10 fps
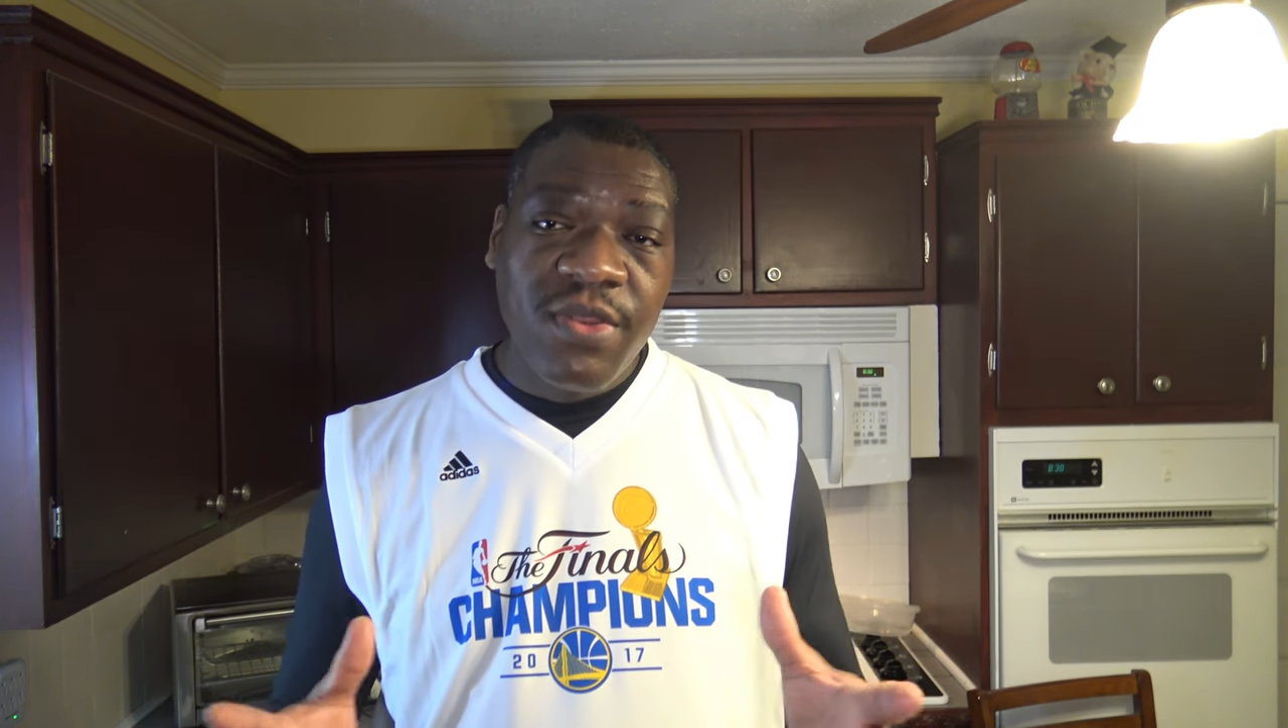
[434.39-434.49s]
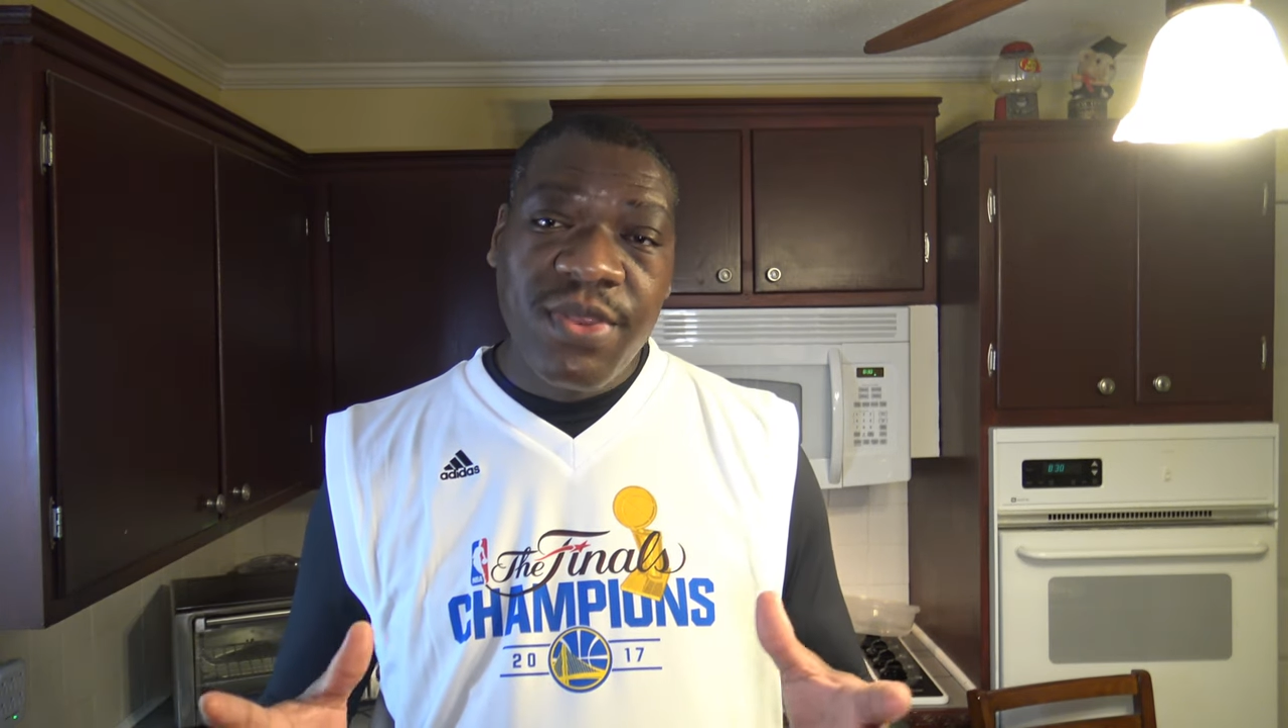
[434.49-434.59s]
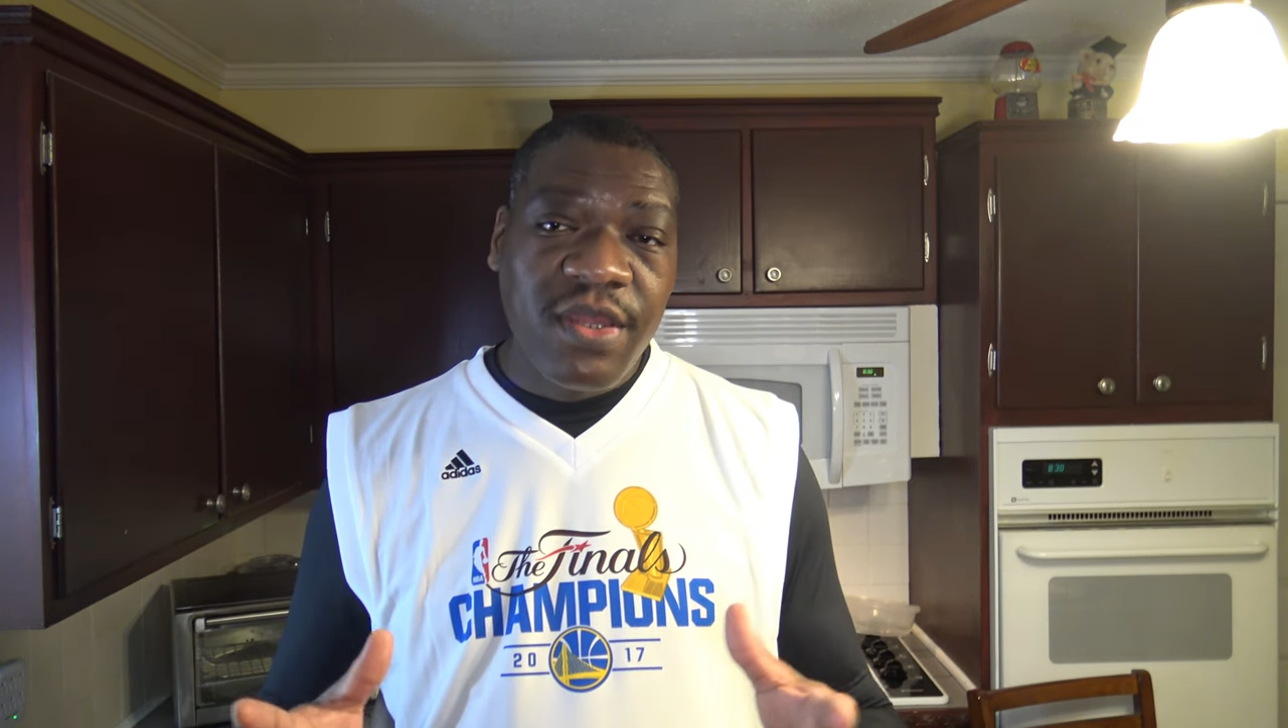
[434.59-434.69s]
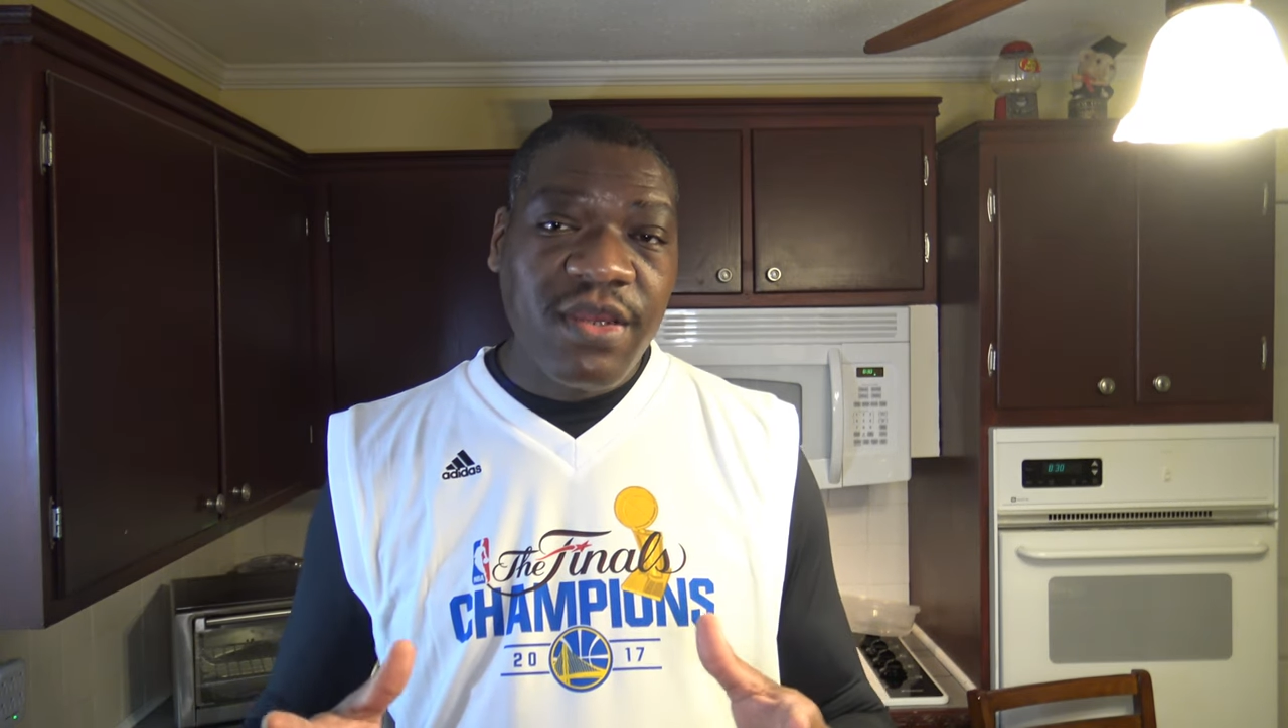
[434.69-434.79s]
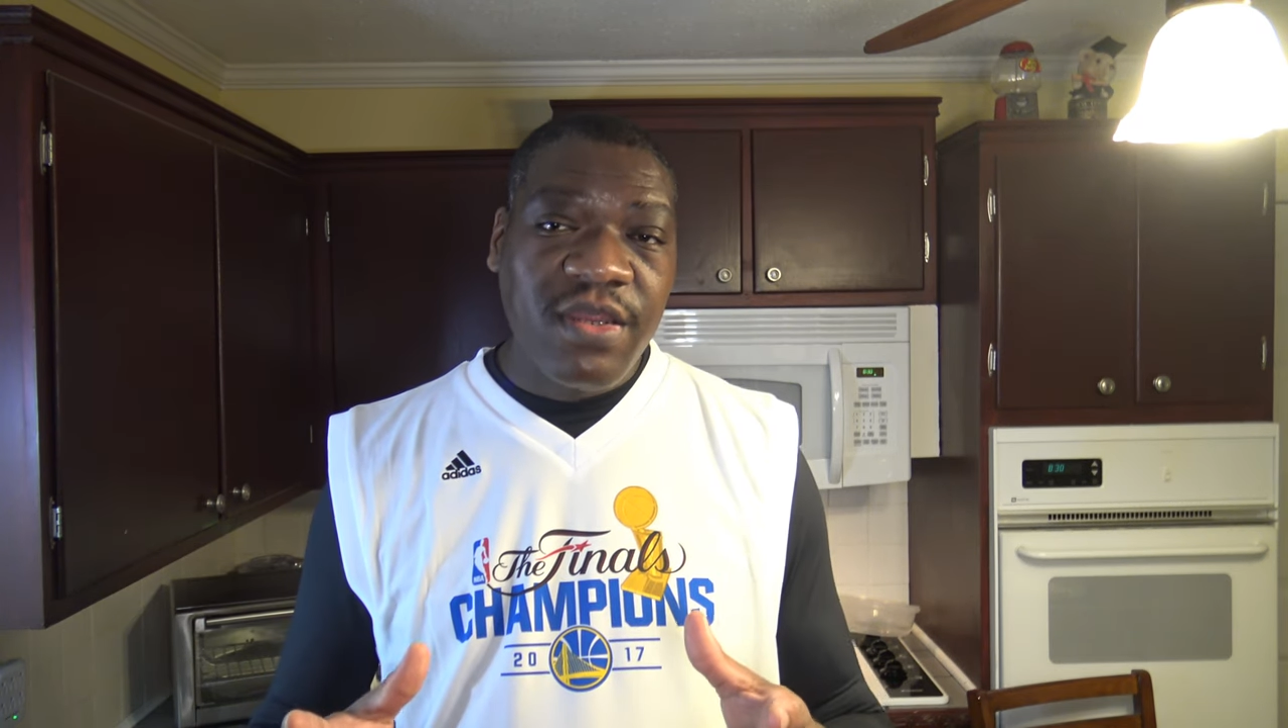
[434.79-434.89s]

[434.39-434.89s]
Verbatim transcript: they're gonna